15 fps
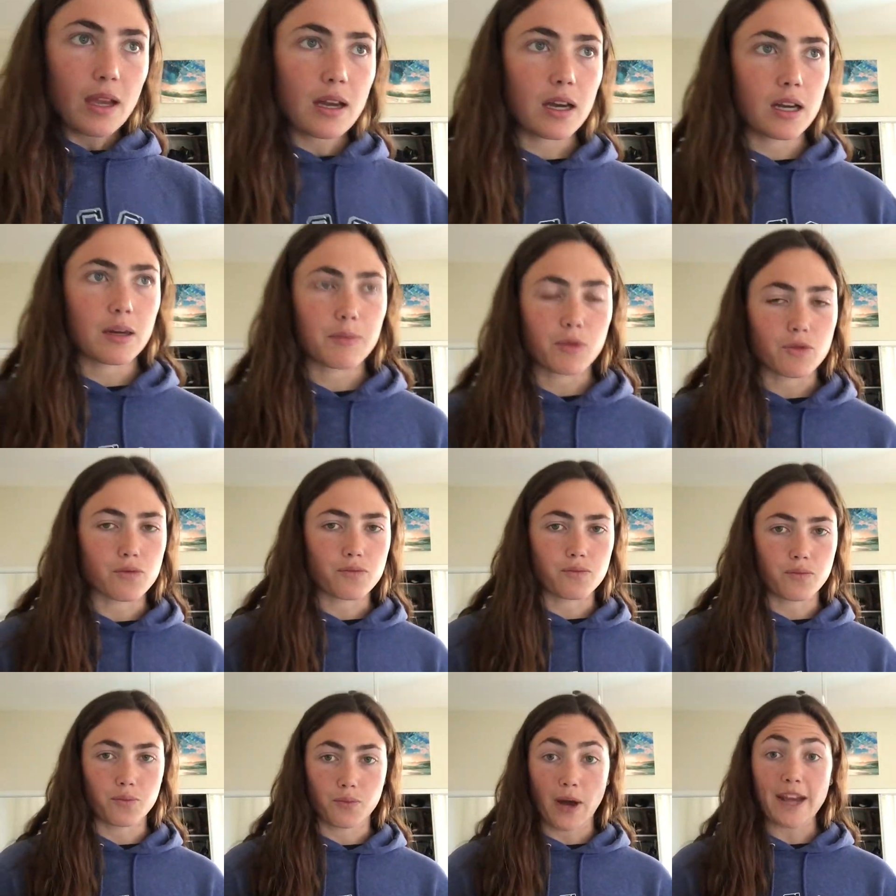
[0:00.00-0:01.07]

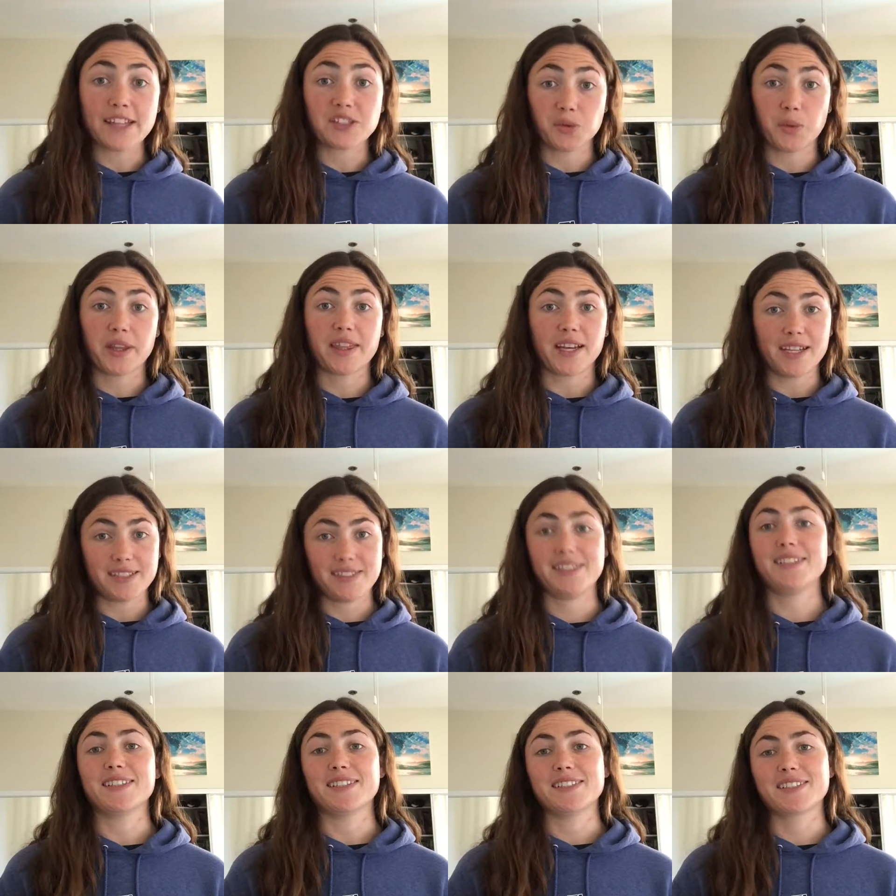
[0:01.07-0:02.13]
write with
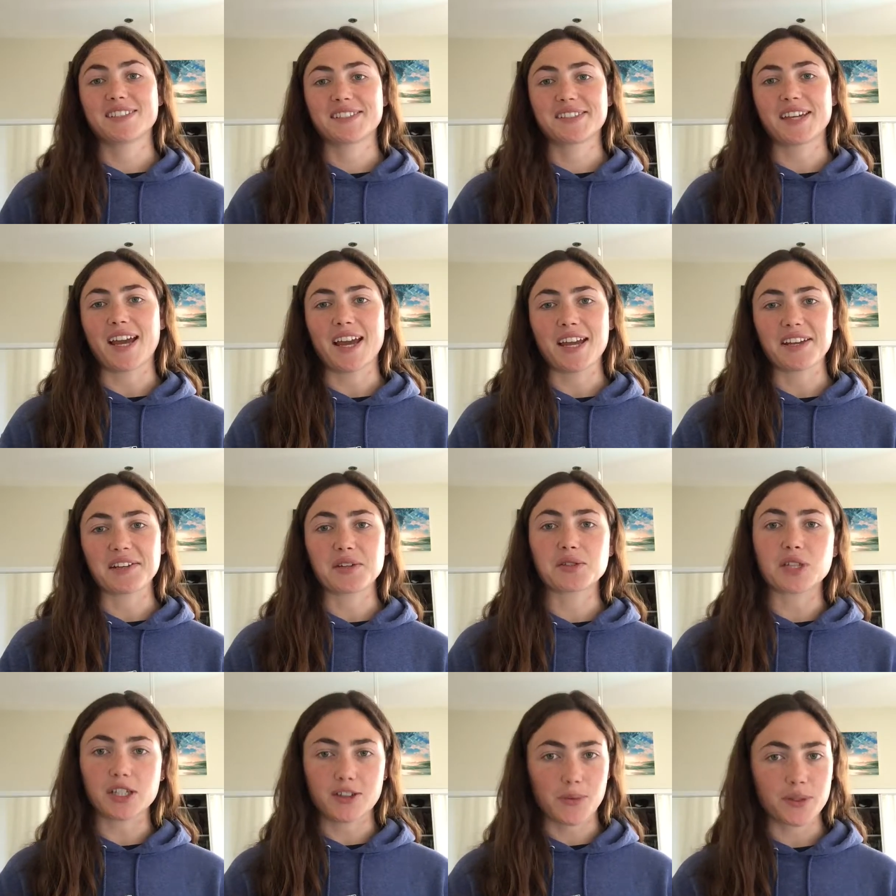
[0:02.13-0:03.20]
ideas. I know
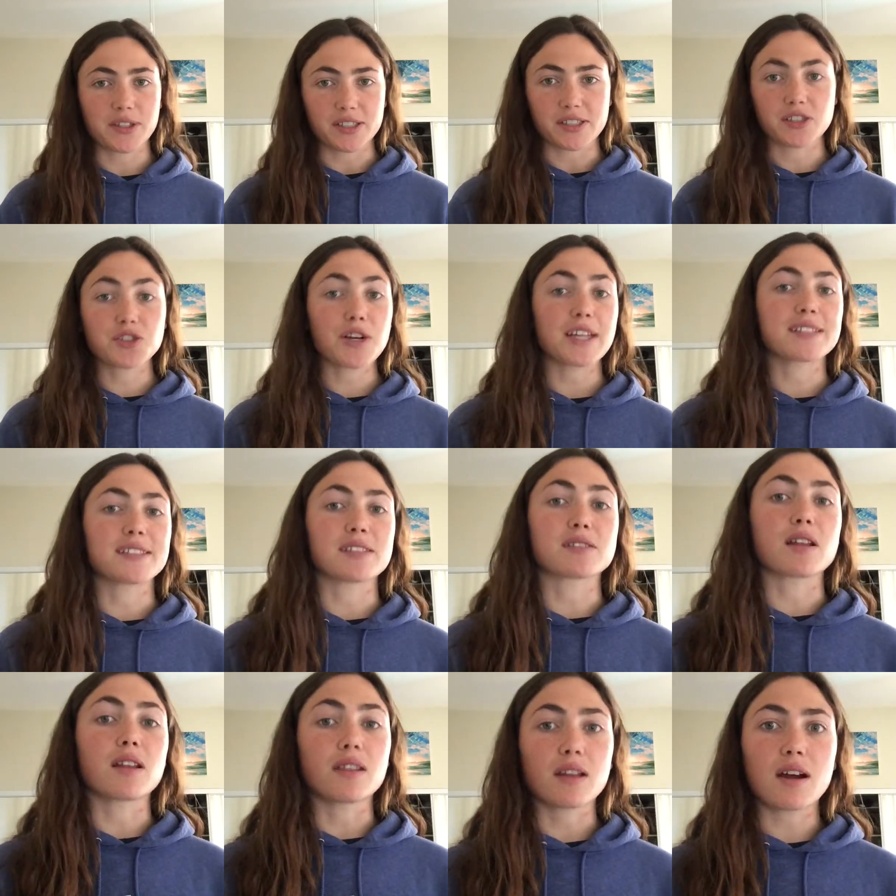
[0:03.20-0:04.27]
Dr. Winter stressed this
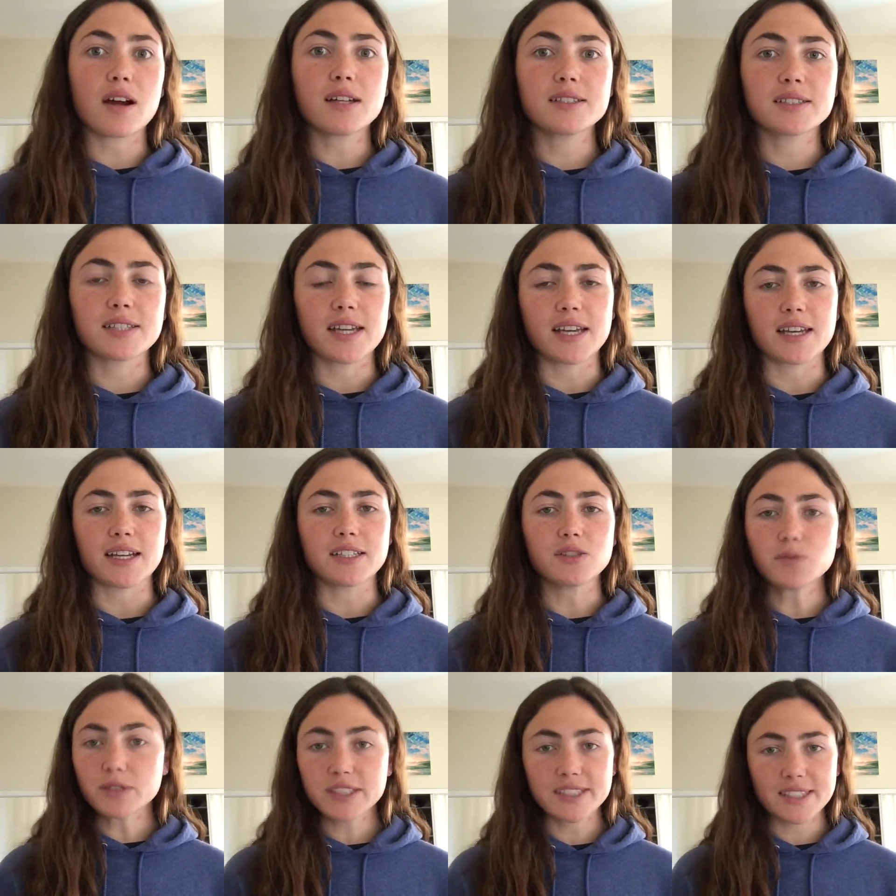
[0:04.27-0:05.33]
a lot, and I
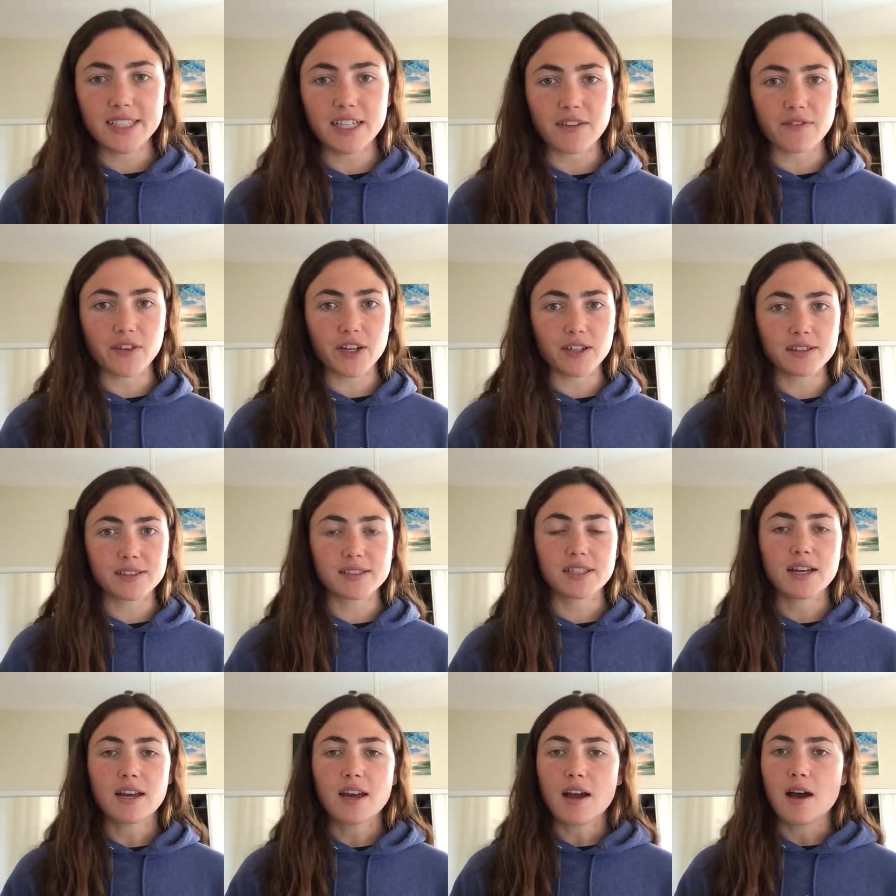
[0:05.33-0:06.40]
didn't really see it at first,
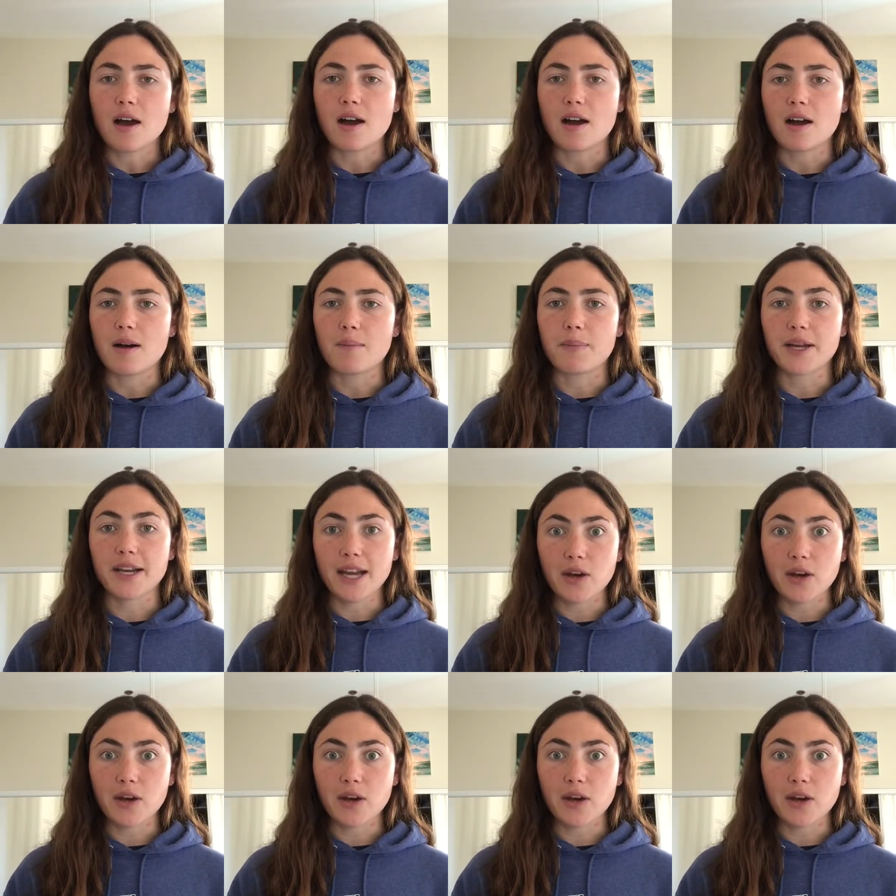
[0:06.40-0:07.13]
but